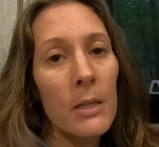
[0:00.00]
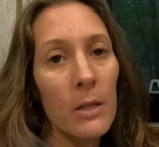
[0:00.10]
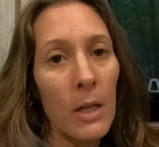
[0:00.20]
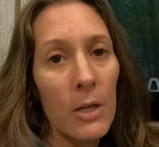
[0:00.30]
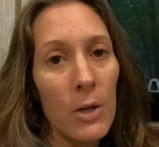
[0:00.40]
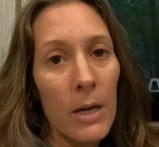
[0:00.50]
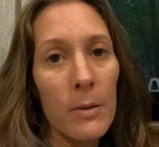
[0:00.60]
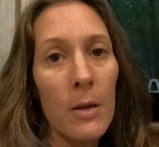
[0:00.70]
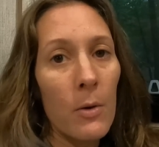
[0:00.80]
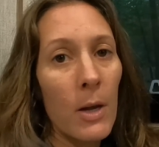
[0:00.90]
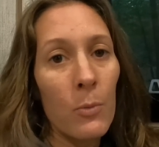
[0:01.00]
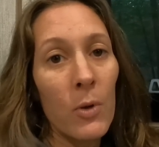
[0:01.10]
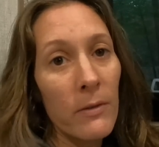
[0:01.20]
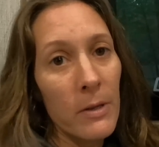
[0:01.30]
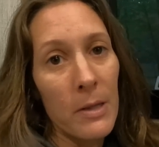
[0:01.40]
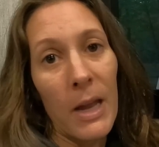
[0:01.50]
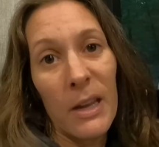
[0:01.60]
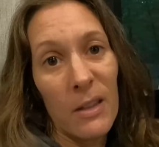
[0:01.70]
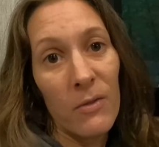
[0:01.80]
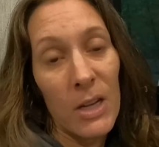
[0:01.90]
to let you guys know, and we'll even say
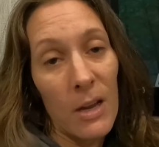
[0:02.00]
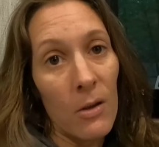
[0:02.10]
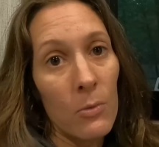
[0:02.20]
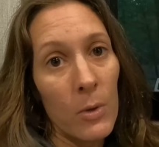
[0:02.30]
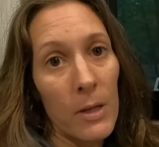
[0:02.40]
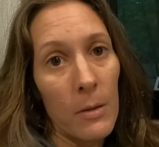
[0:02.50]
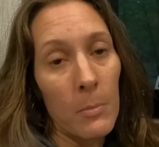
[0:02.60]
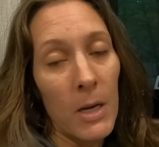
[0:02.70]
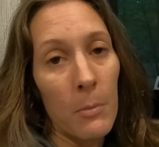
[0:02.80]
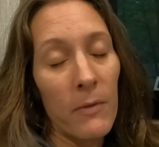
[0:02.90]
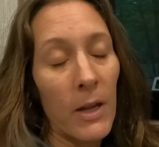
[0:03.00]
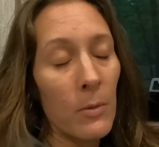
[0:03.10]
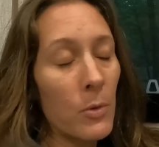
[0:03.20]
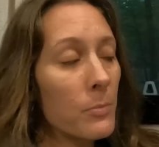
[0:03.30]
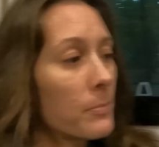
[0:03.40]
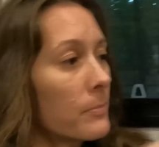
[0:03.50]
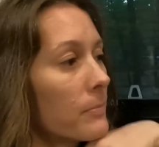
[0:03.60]
it in the video once they become available.